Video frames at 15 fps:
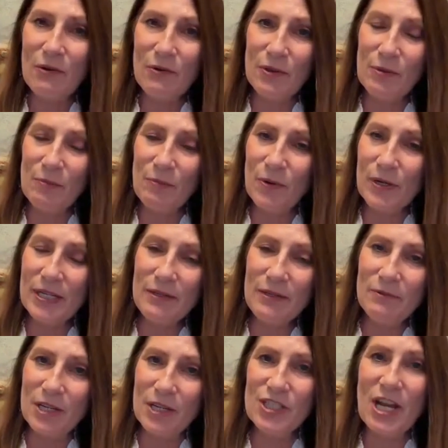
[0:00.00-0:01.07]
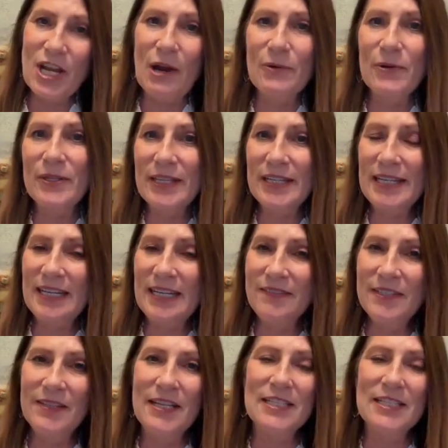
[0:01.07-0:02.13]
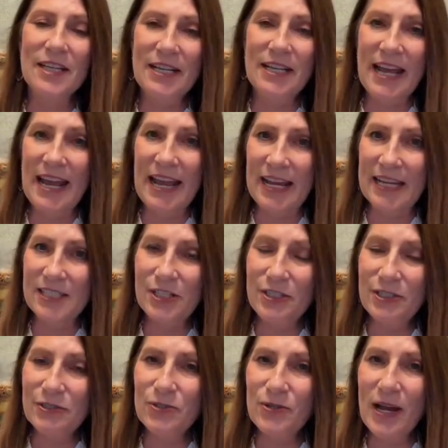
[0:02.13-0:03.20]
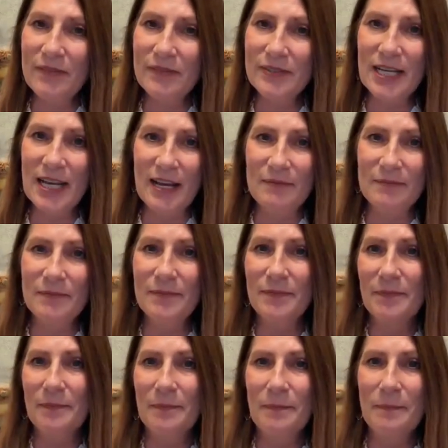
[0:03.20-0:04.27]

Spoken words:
shower in the morning, rush hour in the evening, that's going to add to your drive time.